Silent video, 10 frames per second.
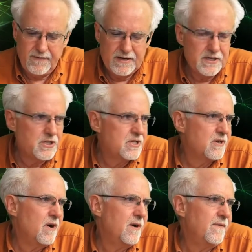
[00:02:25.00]
If I just
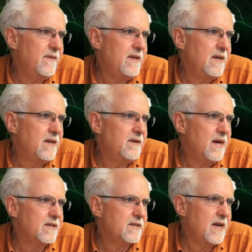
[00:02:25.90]
start the
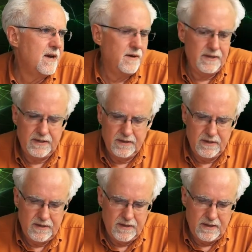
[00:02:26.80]
index counting
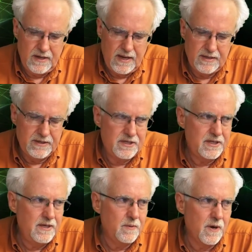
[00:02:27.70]
at
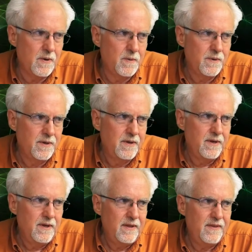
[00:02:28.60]
0,
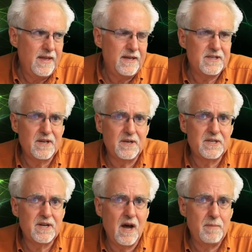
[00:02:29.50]
then it's going to
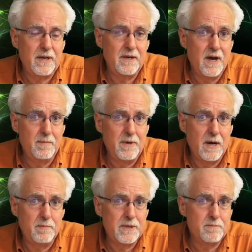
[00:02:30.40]
stop at
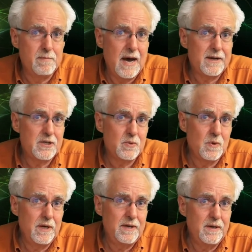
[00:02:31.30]
nums
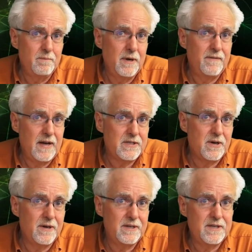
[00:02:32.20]
-1. But if I
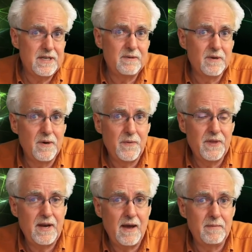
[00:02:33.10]
start at 0,
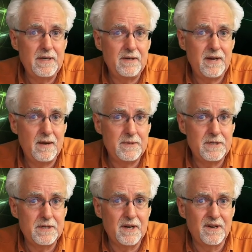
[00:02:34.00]
then how many times
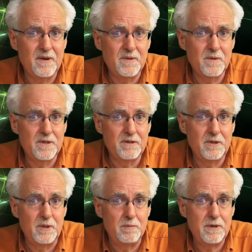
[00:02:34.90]
is it going to go through the
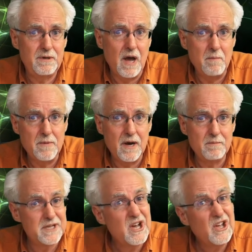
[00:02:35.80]
loop?
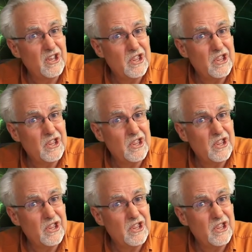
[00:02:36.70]
Nums.